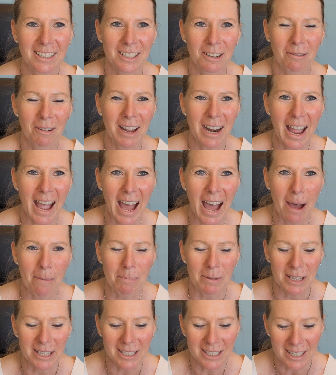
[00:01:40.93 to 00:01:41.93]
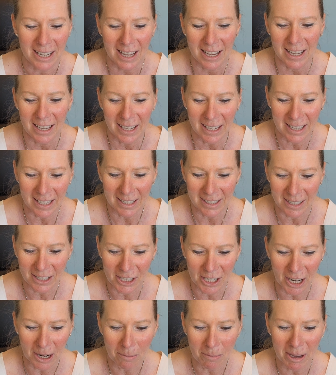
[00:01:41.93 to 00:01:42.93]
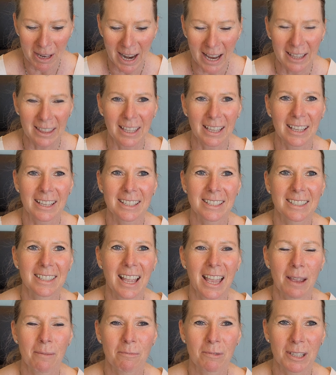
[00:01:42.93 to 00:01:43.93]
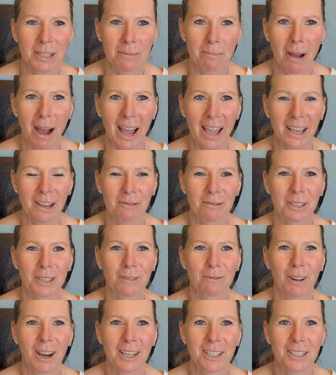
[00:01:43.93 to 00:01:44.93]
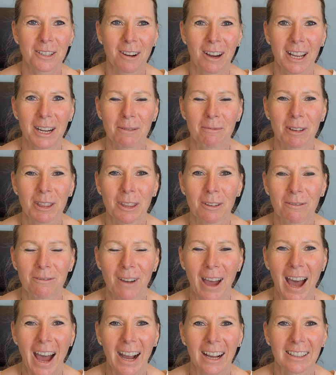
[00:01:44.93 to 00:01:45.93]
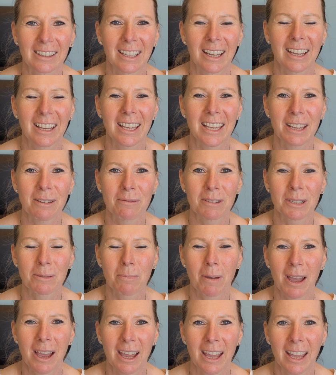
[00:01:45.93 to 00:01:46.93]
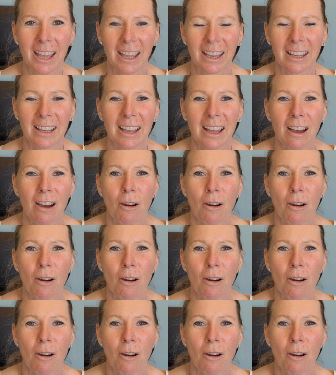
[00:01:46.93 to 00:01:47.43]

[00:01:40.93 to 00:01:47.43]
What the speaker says: So what happened is a gentleman, I think his name was Mike, was frustrated with the fact that he was paying